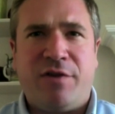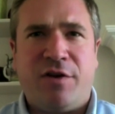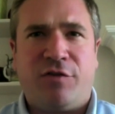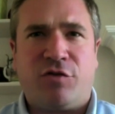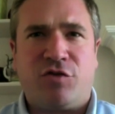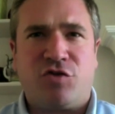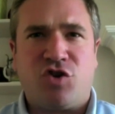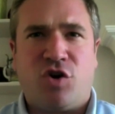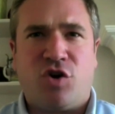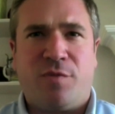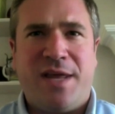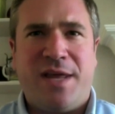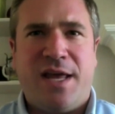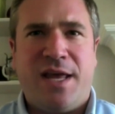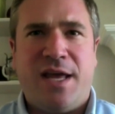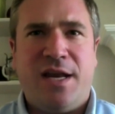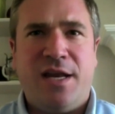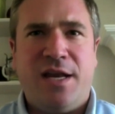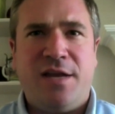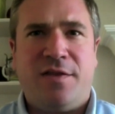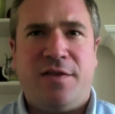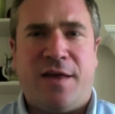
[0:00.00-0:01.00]
evidence or shown me
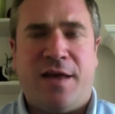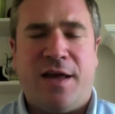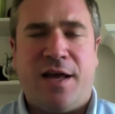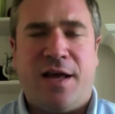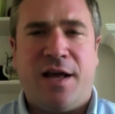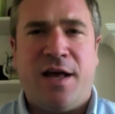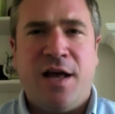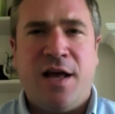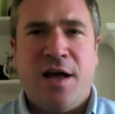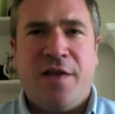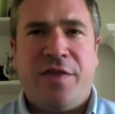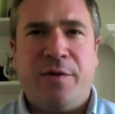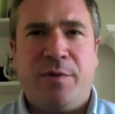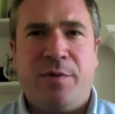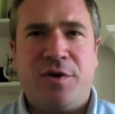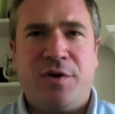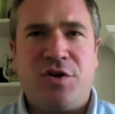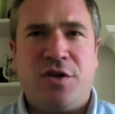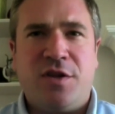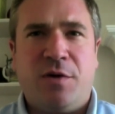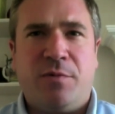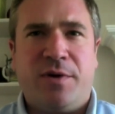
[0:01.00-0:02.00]
anything that
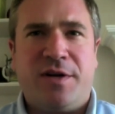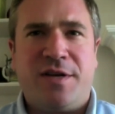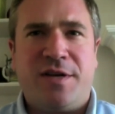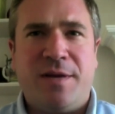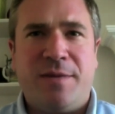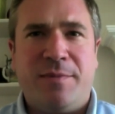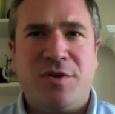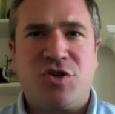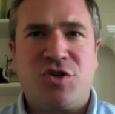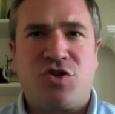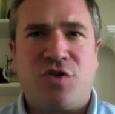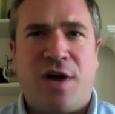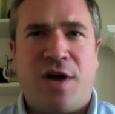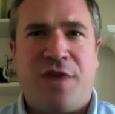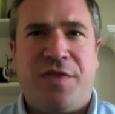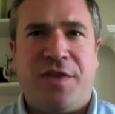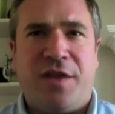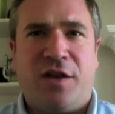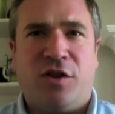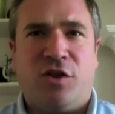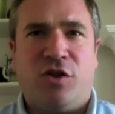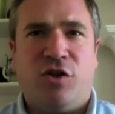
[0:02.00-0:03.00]
would that would demonstrate
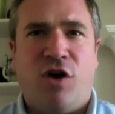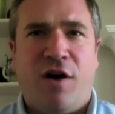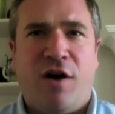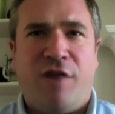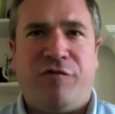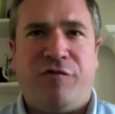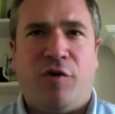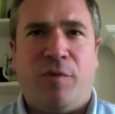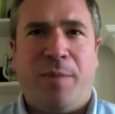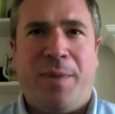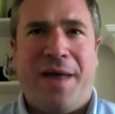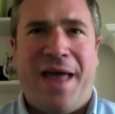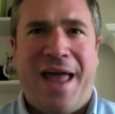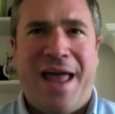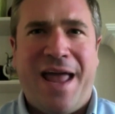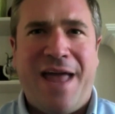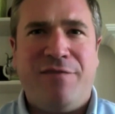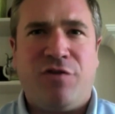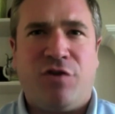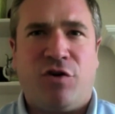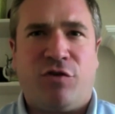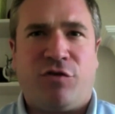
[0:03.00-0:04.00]
that lawful
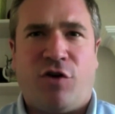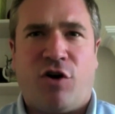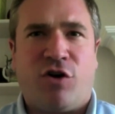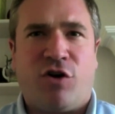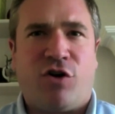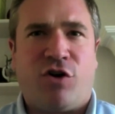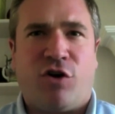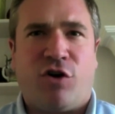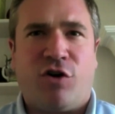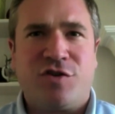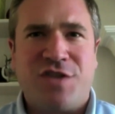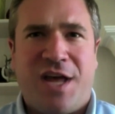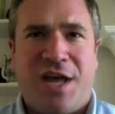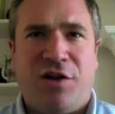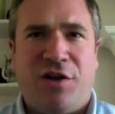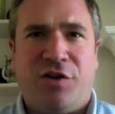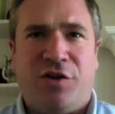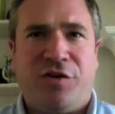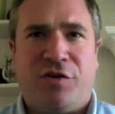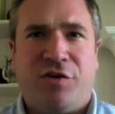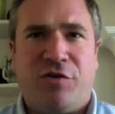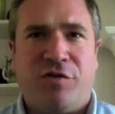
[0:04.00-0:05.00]
behaviors are
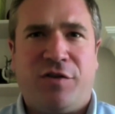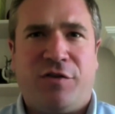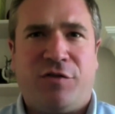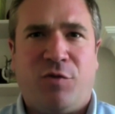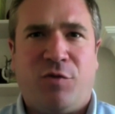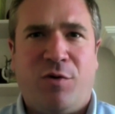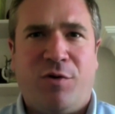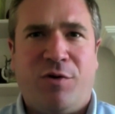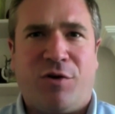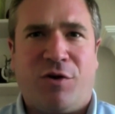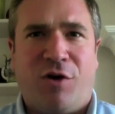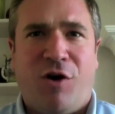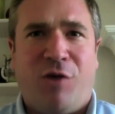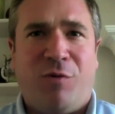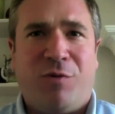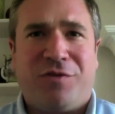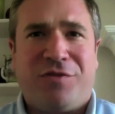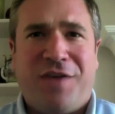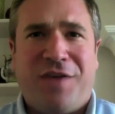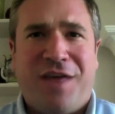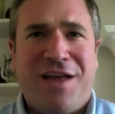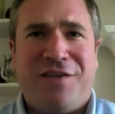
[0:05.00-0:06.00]
curtailed under this order. All
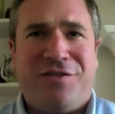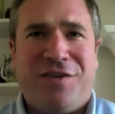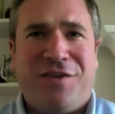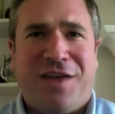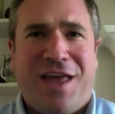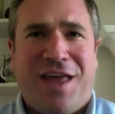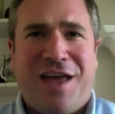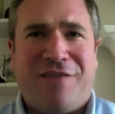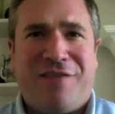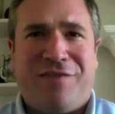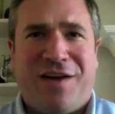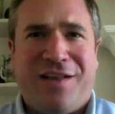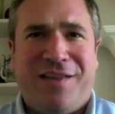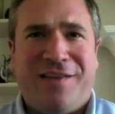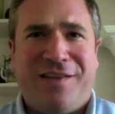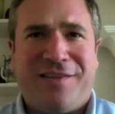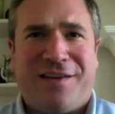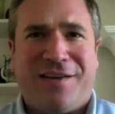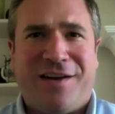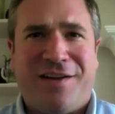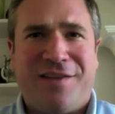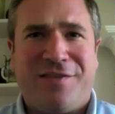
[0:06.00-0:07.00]
we're saying is you can't violate
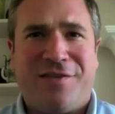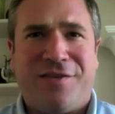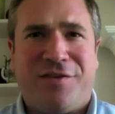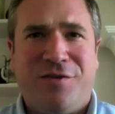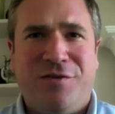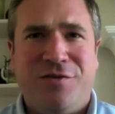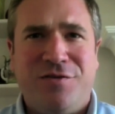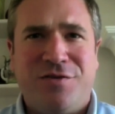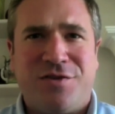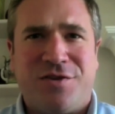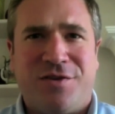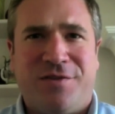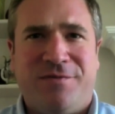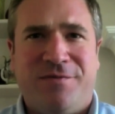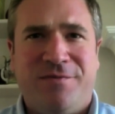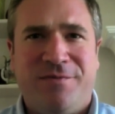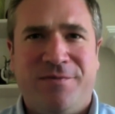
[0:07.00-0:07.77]
the Constitution."